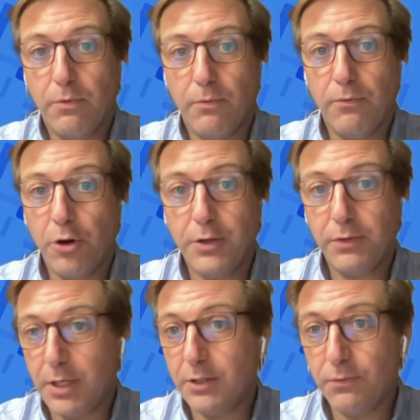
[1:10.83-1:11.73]
voice
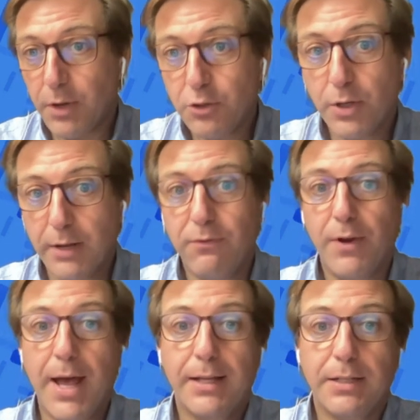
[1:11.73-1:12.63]
that is virtually flat,